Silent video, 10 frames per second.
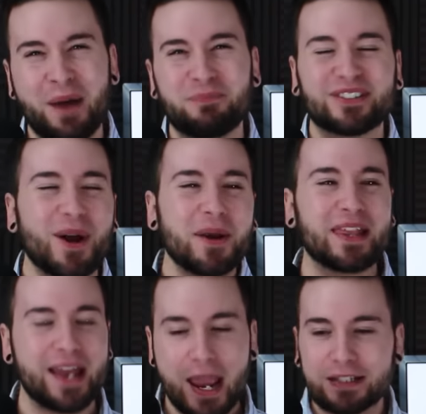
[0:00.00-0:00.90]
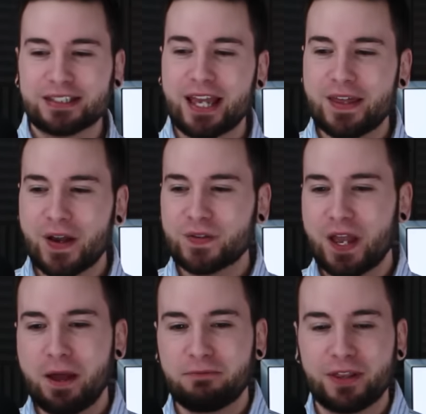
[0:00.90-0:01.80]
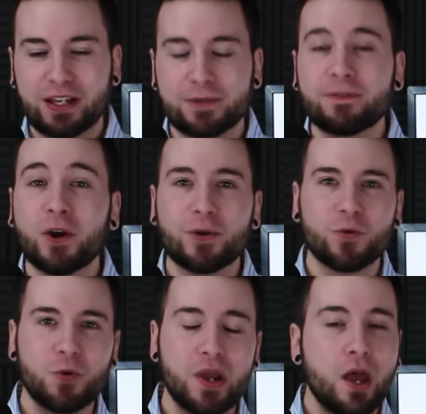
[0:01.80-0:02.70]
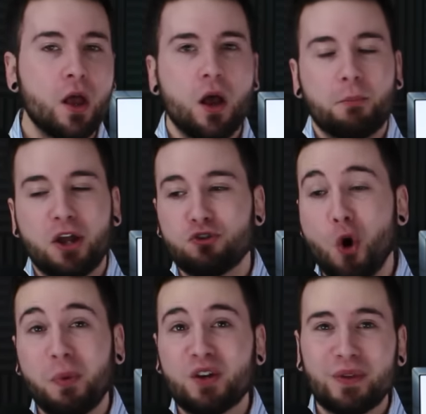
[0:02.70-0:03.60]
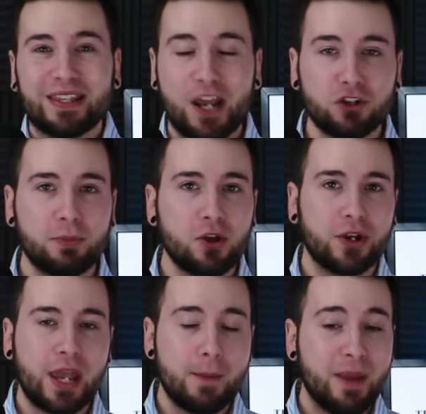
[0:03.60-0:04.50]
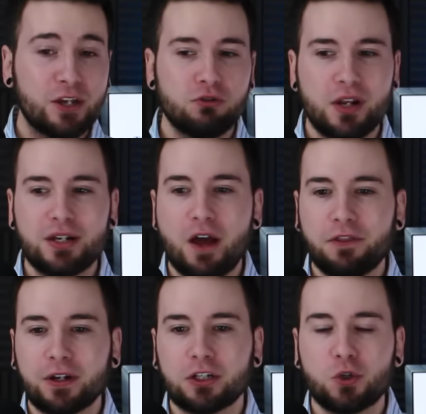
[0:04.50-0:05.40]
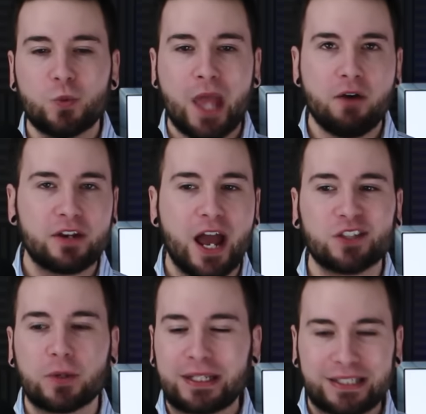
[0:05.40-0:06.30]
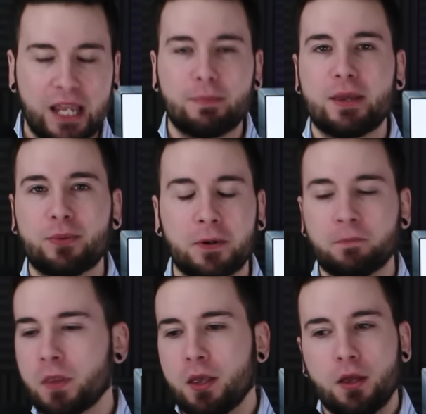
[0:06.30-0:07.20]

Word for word: I'm sorry. Like, I hate to say that because I, I feel like it's very rude, but nobody really cares about your campaign. You did nothing to galvanize or excite people.